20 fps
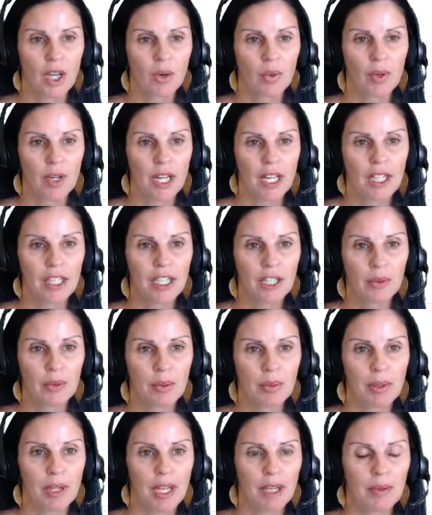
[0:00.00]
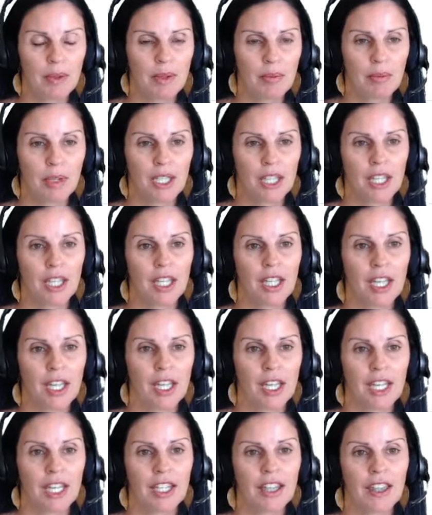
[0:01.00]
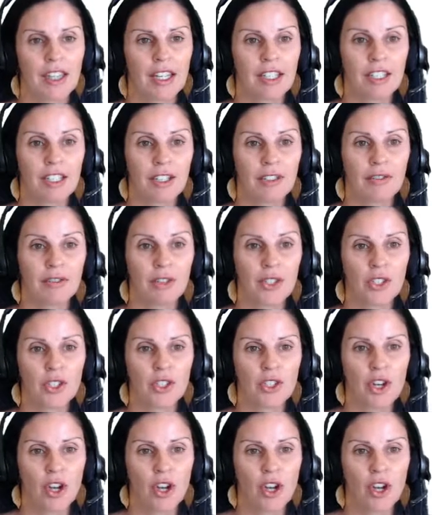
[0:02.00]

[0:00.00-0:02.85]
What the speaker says: When I click reply with meeting, it then converts